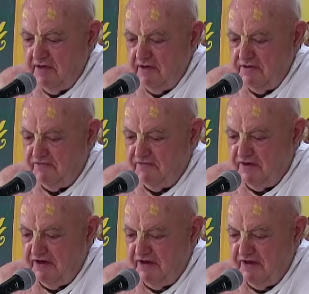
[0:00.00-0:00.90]
And
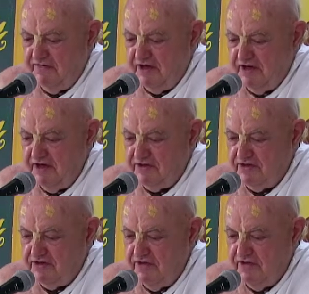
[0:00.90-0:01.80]
so Vasudev
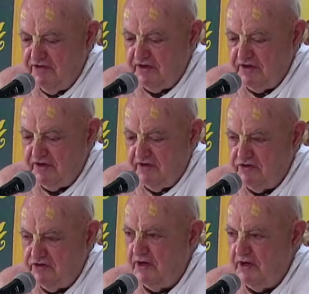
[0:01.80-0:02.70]
again is like, think of
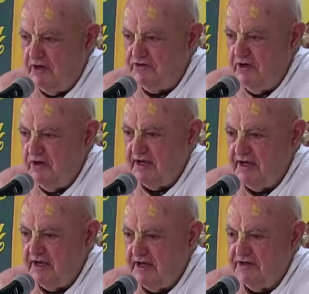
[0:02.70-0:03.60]
the situation.
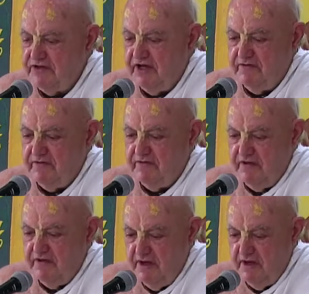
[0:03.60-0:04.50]
Okay, I got to save the,
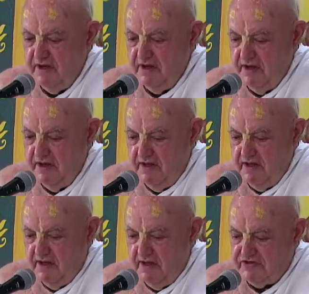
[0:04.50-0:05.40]

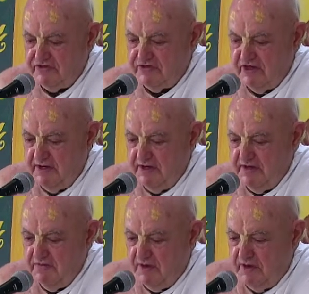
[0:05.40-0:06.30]
I got to save
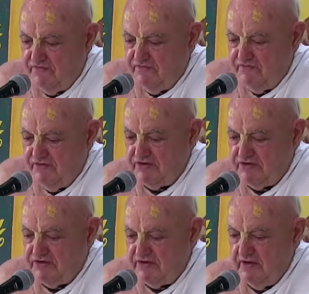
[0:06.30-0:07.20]
my, my wife
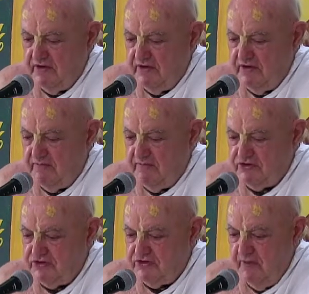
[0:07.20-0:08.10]
at least that
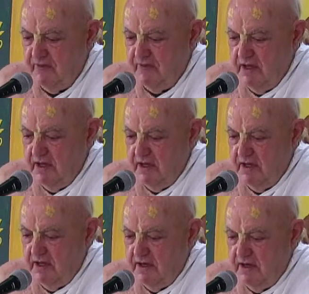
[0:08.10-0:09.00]
much.
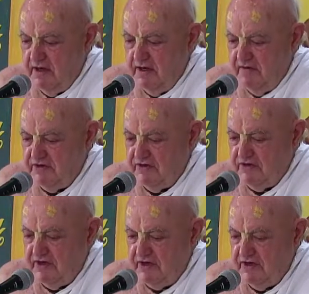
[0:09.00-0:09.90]
And if
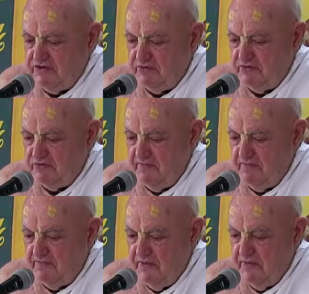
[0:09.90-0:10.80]
these eight
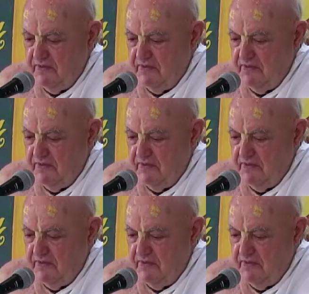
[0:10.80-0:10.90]
children,